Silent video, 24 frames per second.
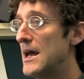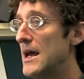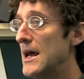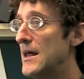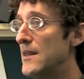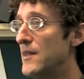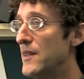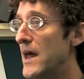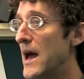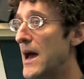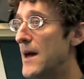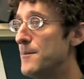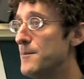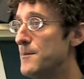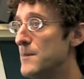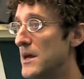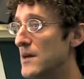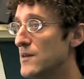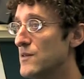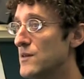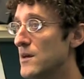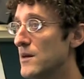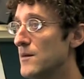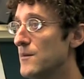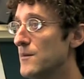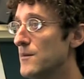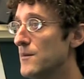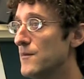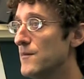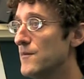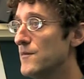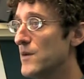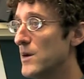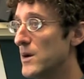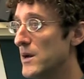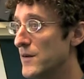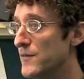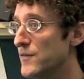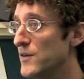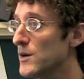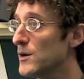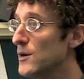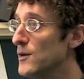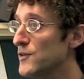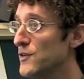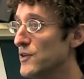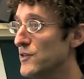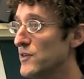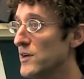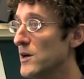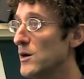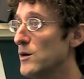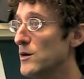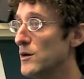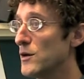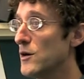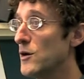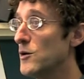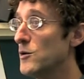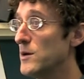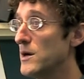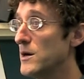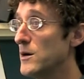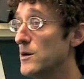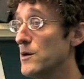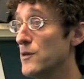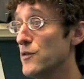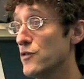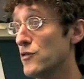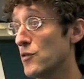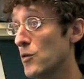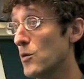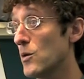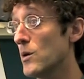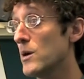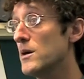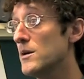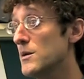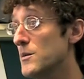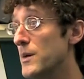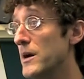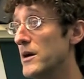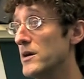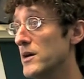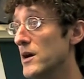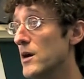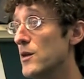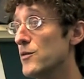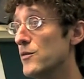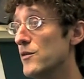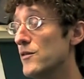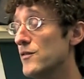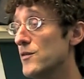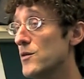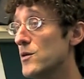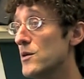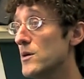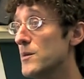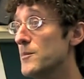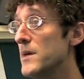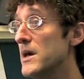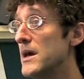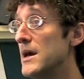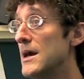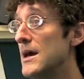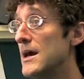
And that makes it very difficult to tell a coherent story about health reform.